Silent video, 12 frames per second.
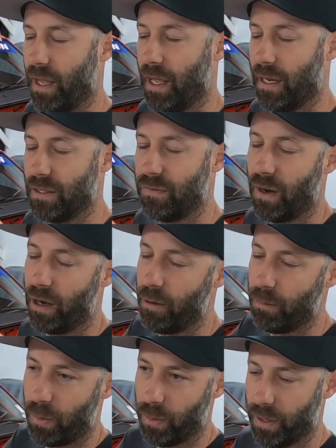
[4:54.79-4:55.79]
and it's very
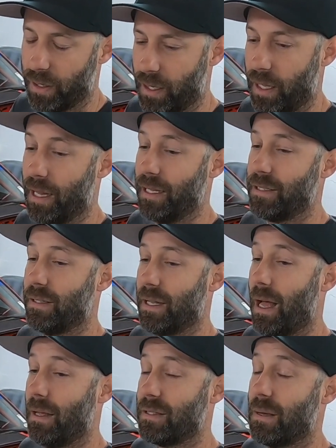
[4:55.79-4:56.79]
important, and that's
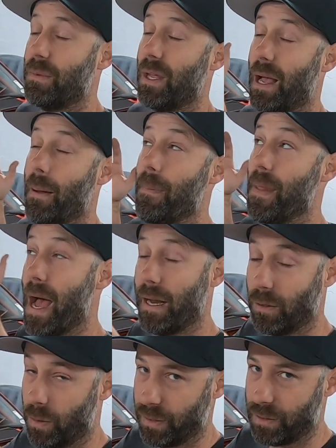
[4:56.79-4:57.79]
something I'm
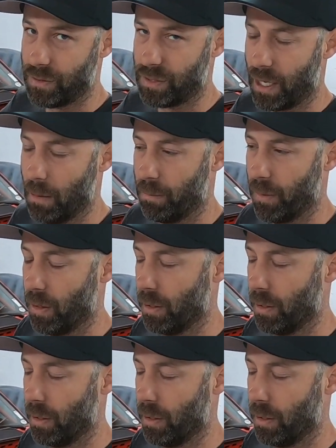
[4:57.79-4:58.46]
not going to skimp